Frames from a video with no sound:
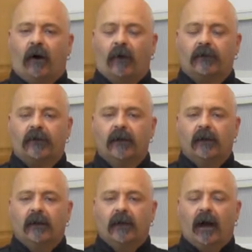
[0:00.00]
sauce.
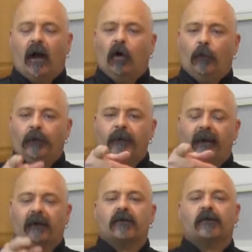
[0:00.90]
I hope you
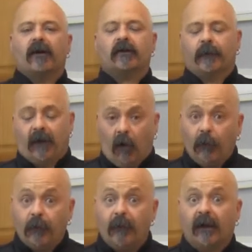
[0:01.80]
make this recipe. I
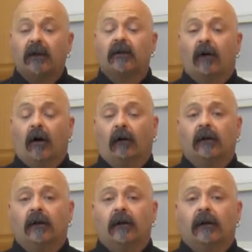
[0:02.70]
hope you make it your
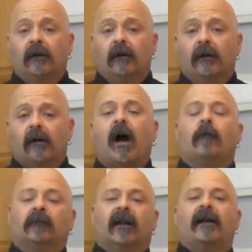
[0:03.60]
own.
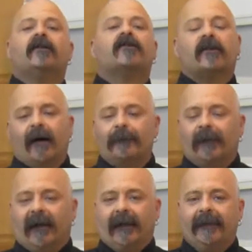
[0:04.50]
I'm glad you stopped
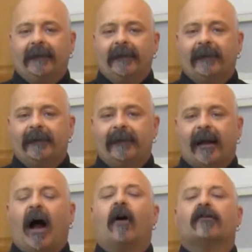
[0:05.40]
by.
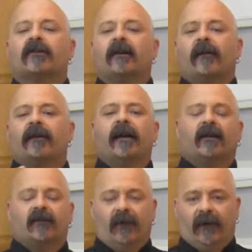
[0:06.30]
I'll see you on the
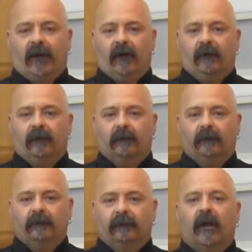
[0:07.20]
next video.
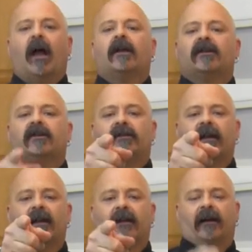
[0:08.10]

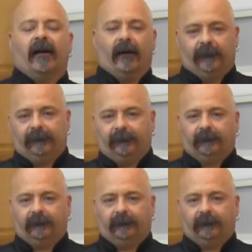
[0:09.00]
Take care.